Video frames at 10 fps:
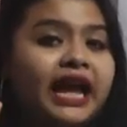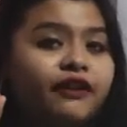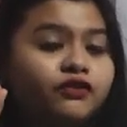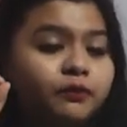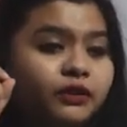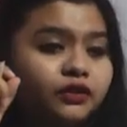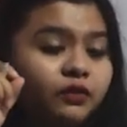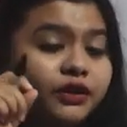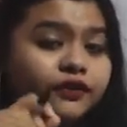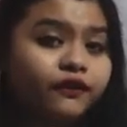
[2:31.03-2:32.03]
have to put so
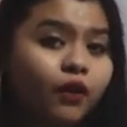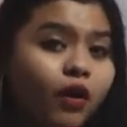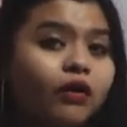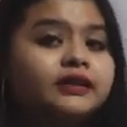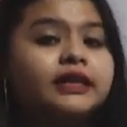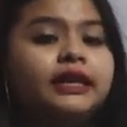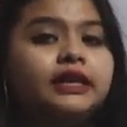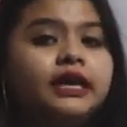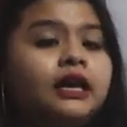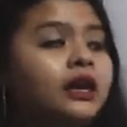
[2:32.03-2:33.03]
much of thoughts in it.